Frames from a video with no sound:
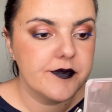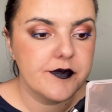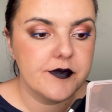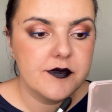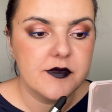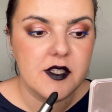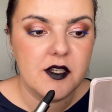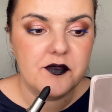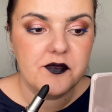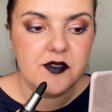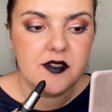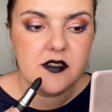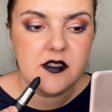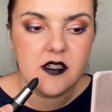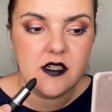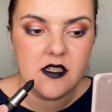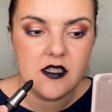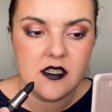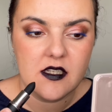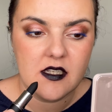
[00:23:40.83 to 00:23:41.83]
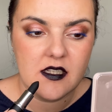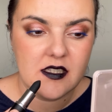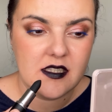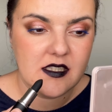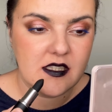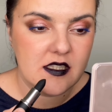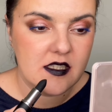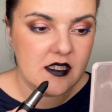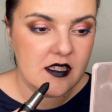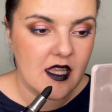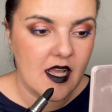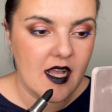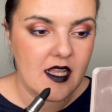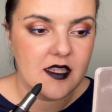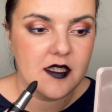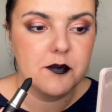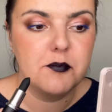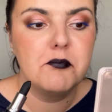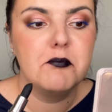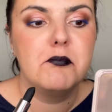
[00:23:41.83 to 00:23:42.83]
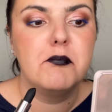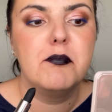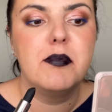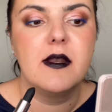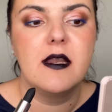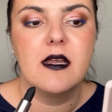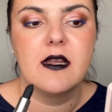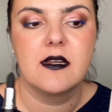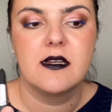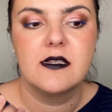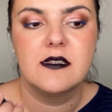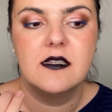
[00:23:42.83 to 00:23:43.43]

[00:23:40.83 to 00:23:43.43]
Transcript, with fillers: Definitely it's not black.